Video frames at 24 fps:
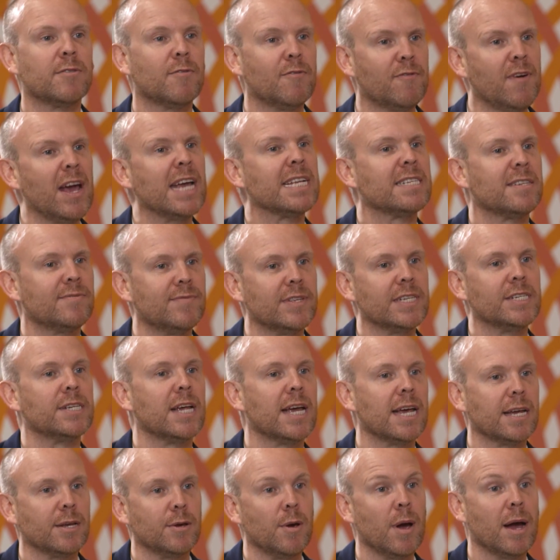effectively
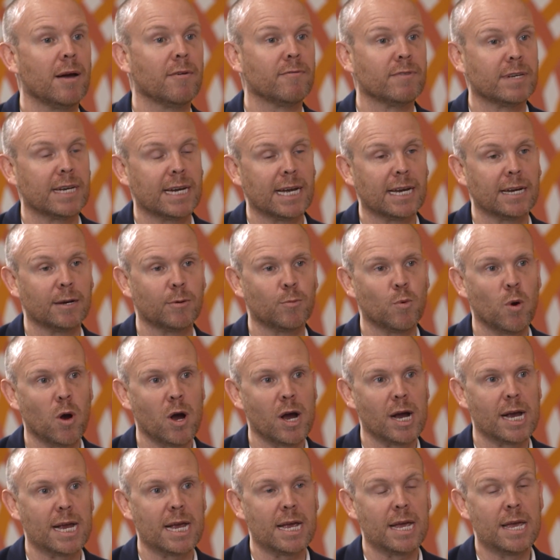saying you have to get it
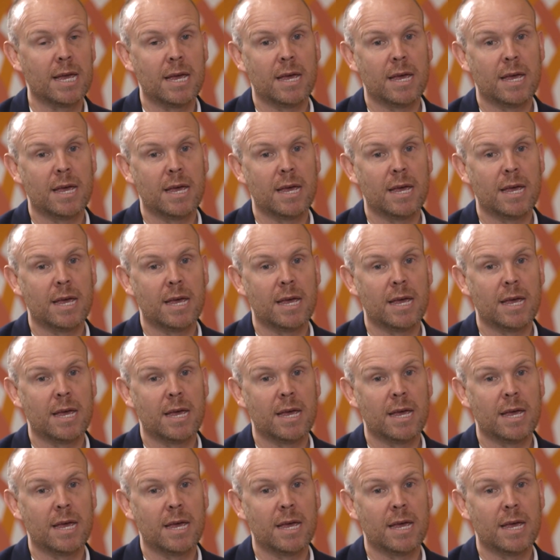right,